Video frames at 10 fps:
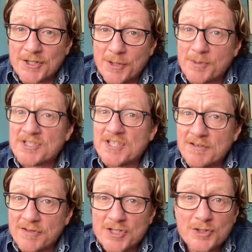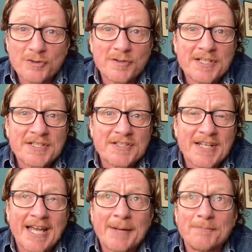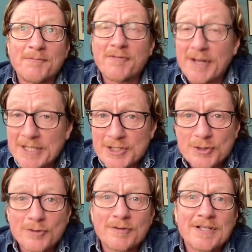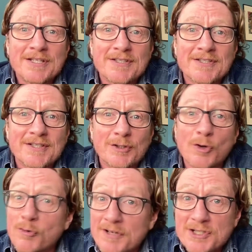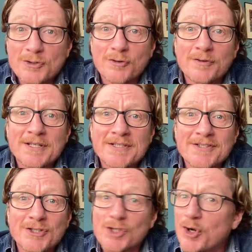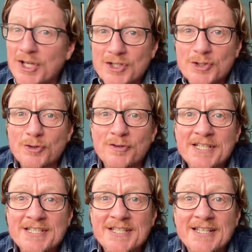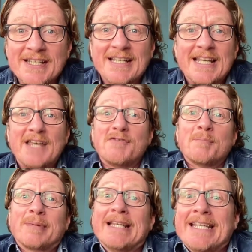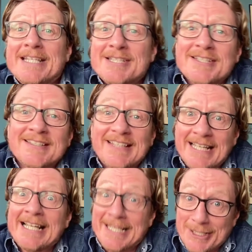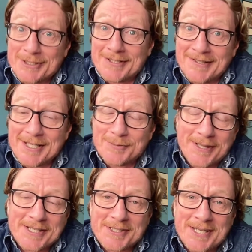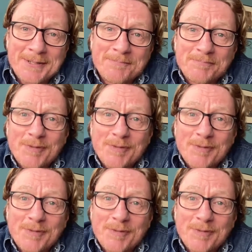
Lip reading: So there were serious stories, funny stories, gory stories, shocking stories. If it bleeds, it leads. That's what they say.